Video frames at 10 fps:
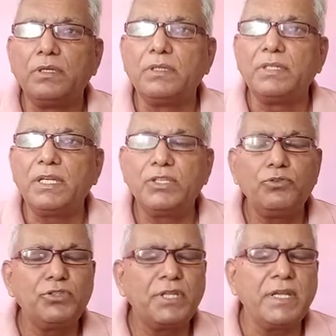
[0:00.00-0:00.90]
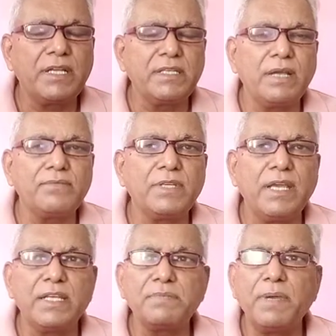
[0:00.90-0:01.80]
their judiciary exams,
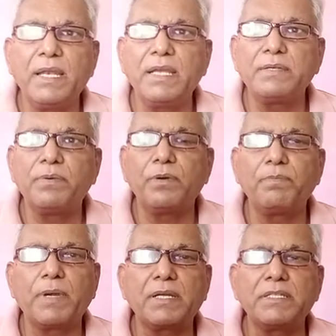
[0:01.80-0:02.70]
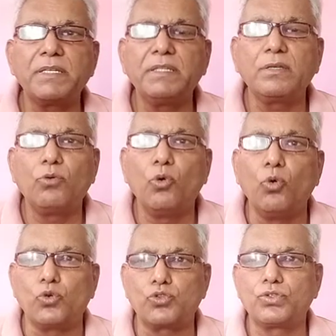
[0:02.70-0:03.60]
as well as for practicing in the
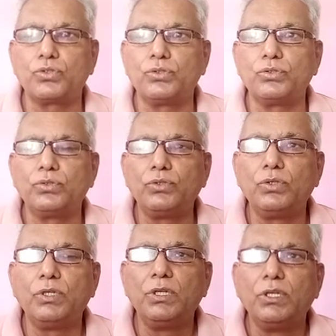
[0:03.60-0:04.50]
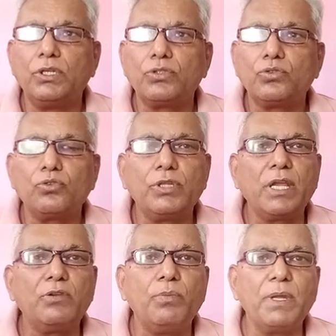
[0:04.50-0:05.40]
courts. So
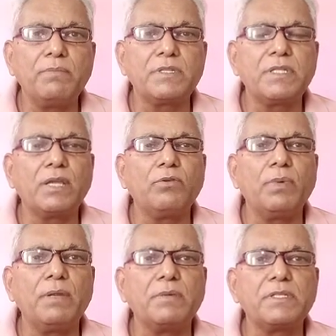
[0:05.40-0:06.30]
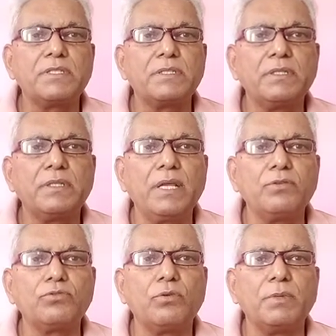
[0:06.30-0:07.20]
thank you very much. Thank you very much. Thank you
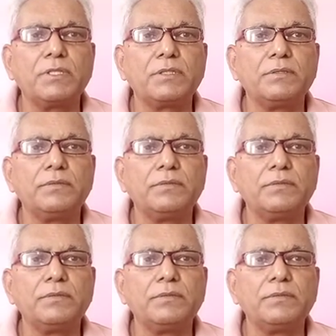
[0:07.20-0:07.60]
so much.